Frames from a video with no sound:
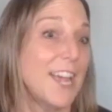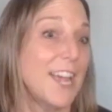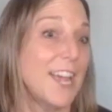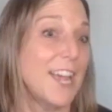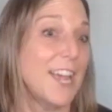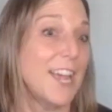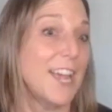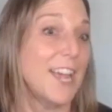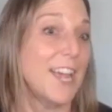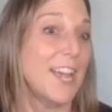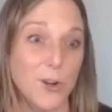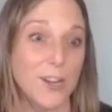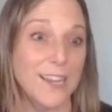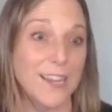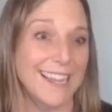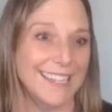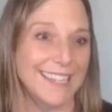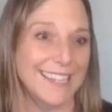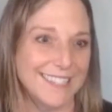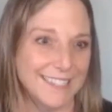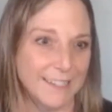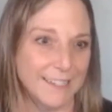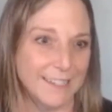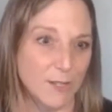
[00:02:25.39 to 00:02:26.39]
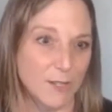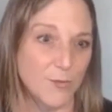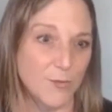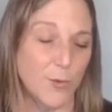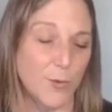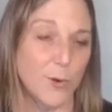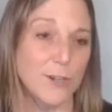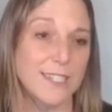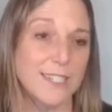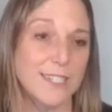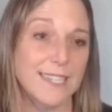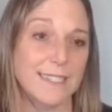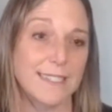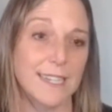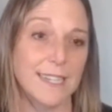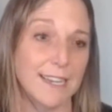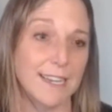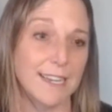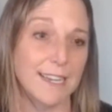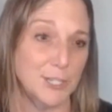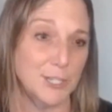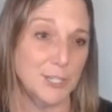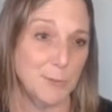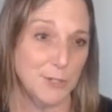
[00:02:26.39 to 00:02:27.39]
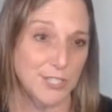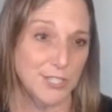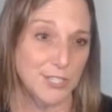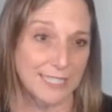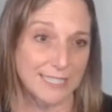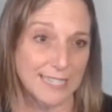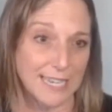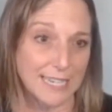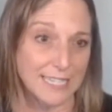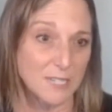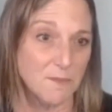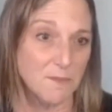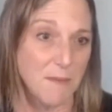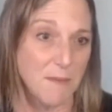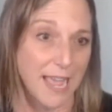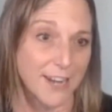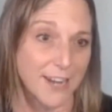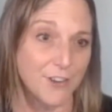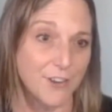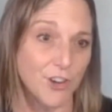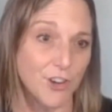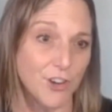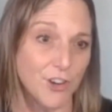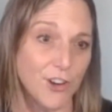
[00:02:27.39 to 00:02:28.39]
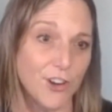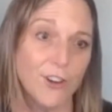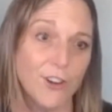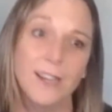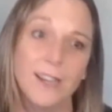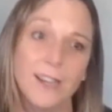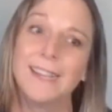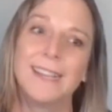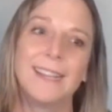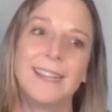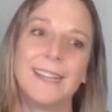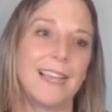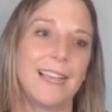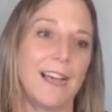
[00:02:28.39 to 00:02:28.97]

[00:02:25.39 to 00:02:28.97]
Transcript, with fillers: tenure I had working at Salesforce as a customer success manager.